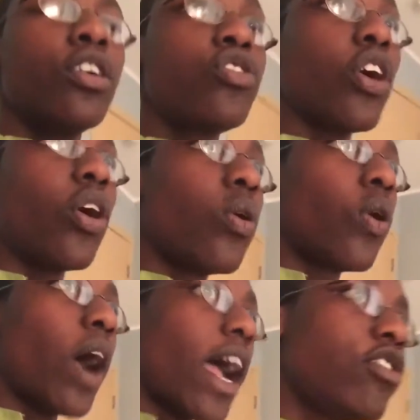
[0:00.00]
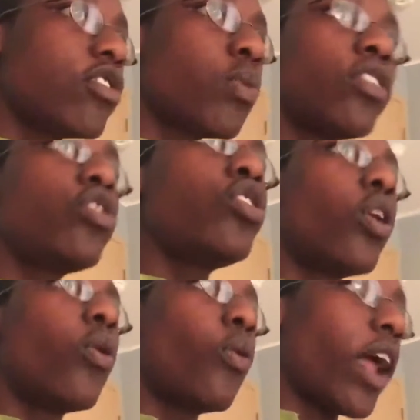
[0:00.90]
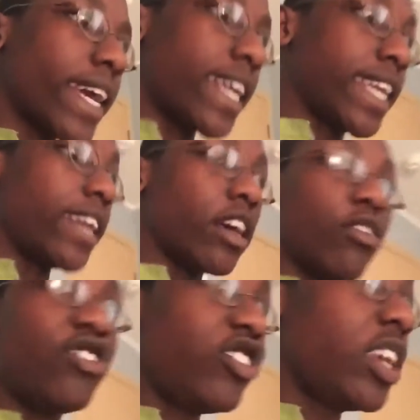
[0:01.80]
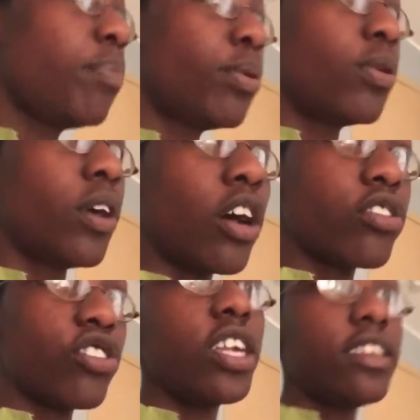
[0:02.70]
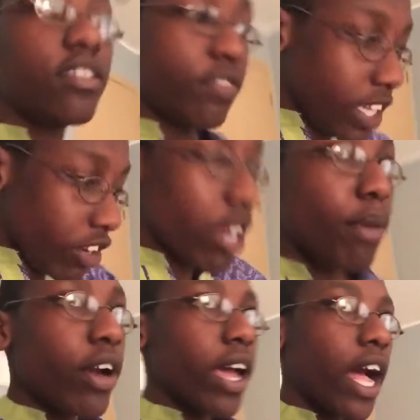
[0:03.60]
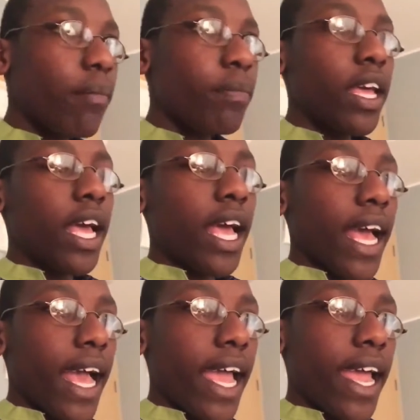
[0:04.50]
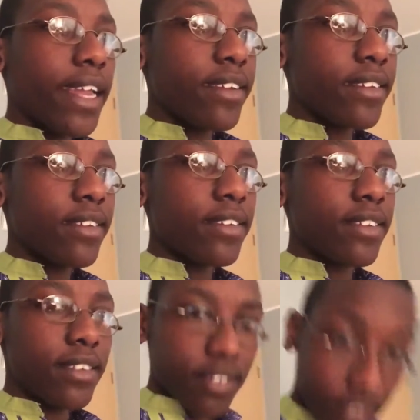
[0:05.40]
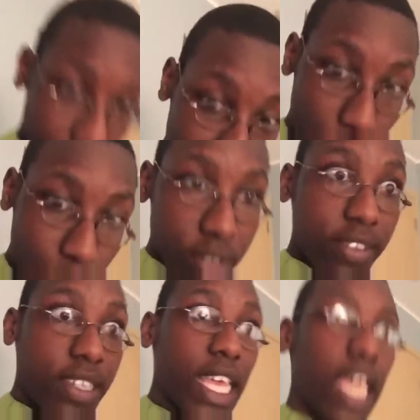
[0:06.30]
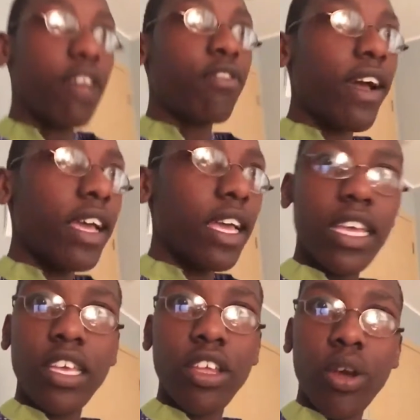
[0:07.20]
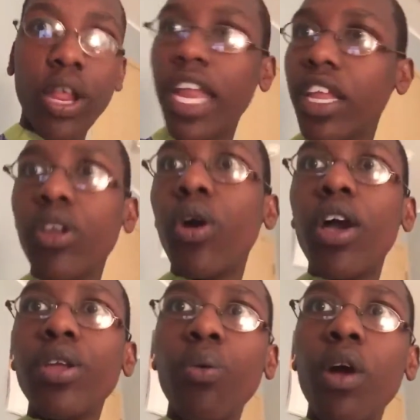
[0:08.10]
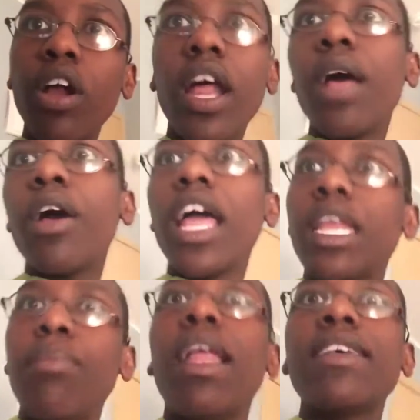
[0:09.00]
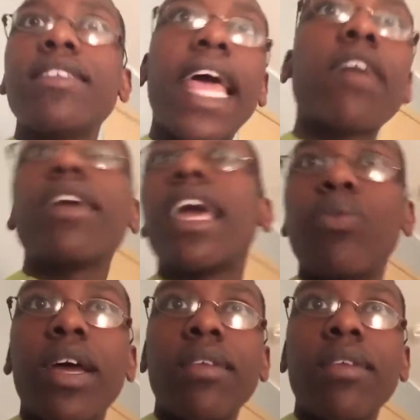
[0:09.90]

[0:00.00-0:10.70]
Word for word: So I just want to know where I can get a cheap alternative here in America and, you know, see if you know, and you know anywhere, any place that I could get